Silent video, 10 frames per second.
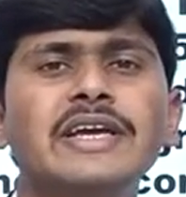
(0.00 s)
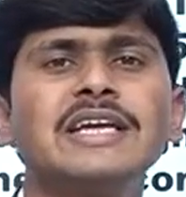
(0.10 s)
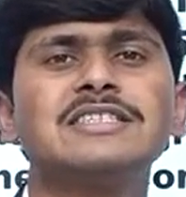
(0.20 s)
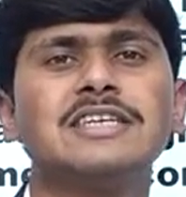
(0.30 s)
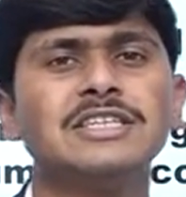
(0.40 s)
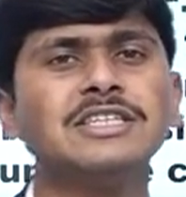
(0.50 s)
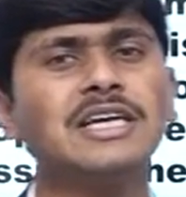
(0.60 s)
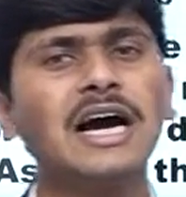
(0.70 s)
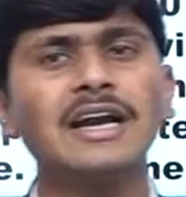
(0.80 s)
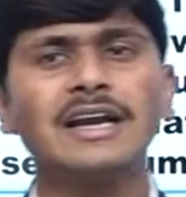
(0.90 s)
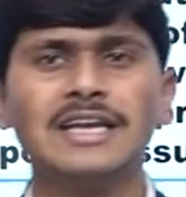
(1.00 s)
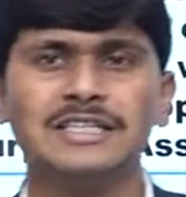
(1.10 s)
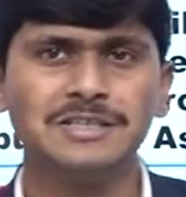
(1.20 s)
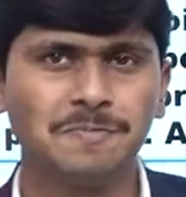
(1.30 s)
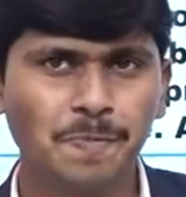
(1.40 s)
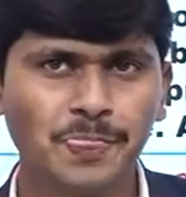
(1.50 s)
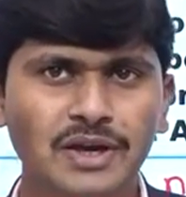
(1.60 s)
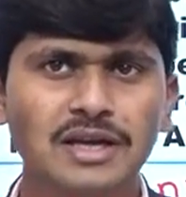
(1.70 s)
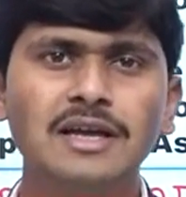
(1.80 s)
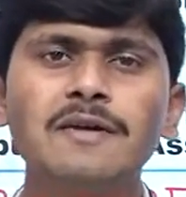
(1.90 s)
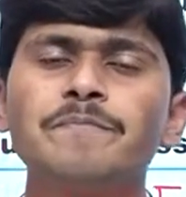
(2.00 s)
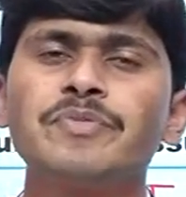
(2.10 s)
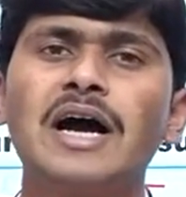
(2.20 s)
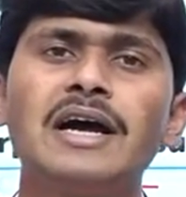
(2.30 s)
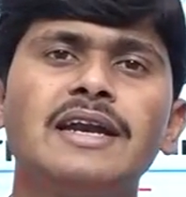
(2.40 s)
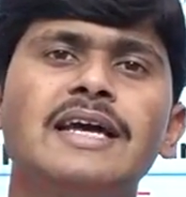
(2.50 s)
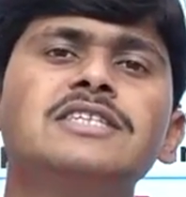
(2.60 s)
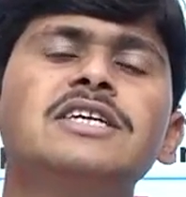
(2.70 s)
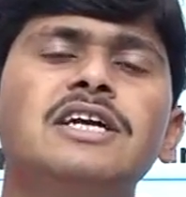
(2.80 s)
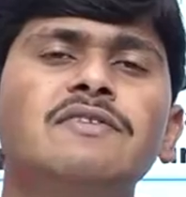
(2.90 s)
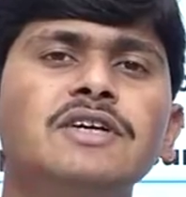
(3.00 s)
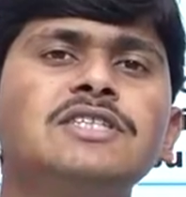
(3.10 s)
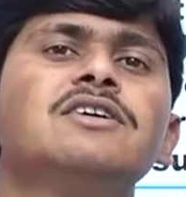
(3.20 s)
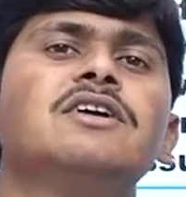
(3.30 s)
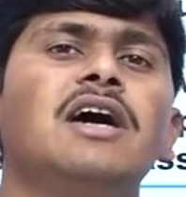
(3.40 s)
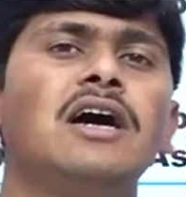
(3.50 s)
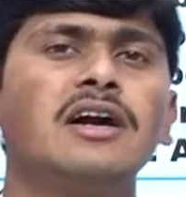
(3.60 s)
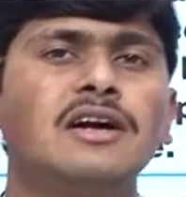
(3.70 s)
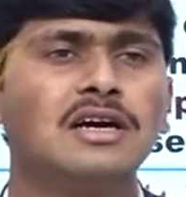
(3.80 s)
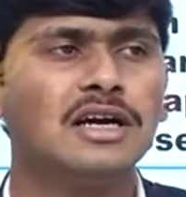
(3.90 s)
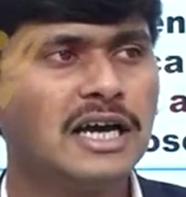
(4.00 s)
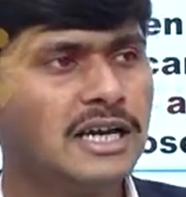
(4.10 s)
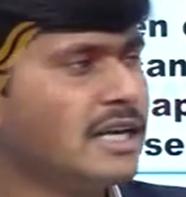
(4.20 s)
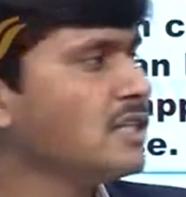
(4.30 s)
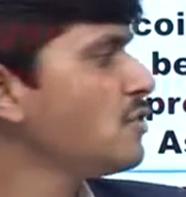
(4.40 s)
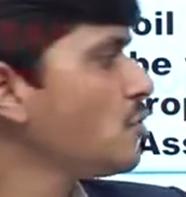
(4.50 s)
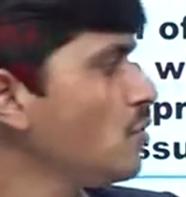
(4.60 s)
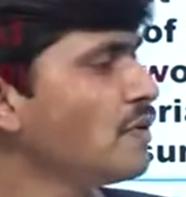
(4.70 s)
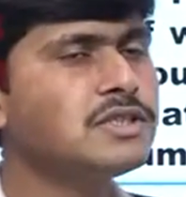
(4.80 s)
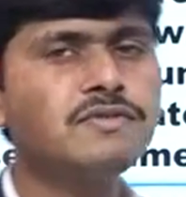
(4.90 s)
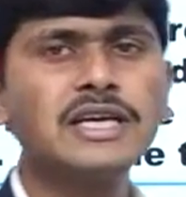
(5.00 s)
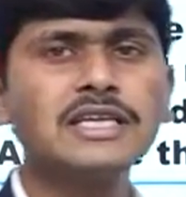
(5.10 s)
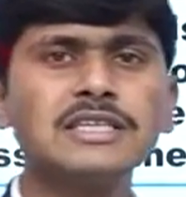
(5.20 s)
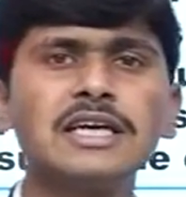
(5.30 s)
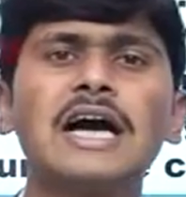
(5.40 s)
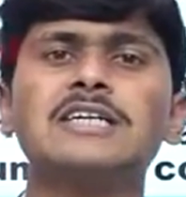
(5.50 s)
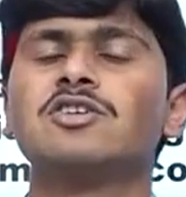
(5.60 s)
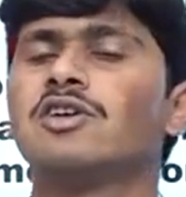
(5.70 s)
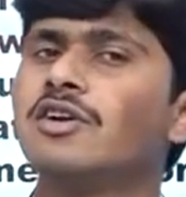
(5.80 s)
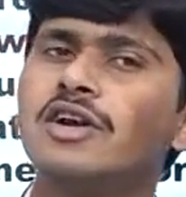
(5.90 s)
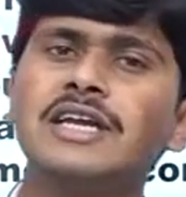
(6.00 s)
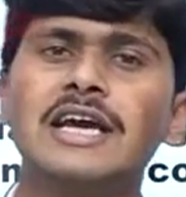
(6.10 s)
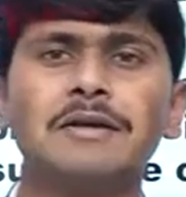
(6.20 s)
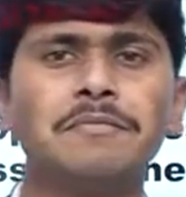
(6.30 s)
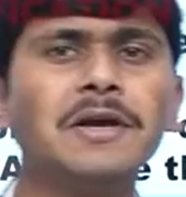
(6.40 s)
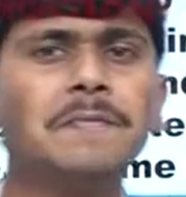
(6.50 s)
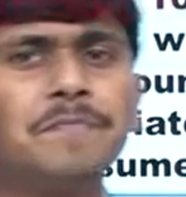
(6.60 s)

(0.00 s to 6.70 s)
can suggest a range. Clear? A range in which a range through which we can say a solenoid can be